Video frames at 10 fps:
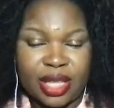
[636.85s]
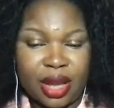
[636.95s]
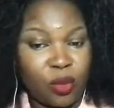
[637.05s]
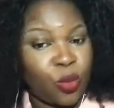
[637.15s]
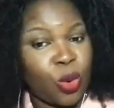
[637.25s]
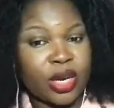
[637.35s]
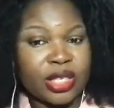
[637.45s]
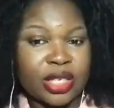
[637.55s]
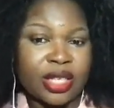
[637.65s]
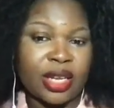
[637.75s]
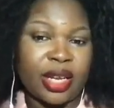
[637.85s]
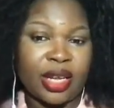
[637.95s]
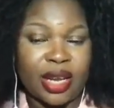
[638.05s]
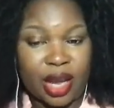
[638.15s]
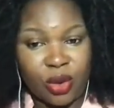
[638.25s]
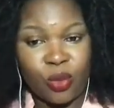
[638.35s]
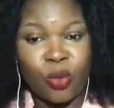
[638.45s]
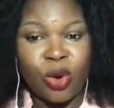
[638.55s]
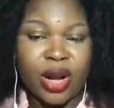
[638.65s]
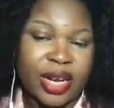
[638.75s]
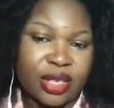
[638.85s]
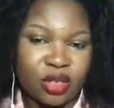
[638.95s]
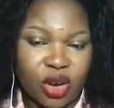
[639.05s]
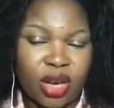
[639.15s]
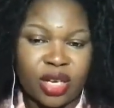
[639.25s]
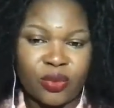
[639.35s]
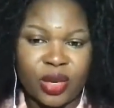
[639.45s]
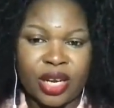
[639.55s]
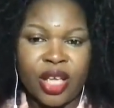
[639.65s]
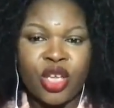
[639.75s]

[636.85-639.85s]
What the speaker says: like what is it they need, like what are they struggling with.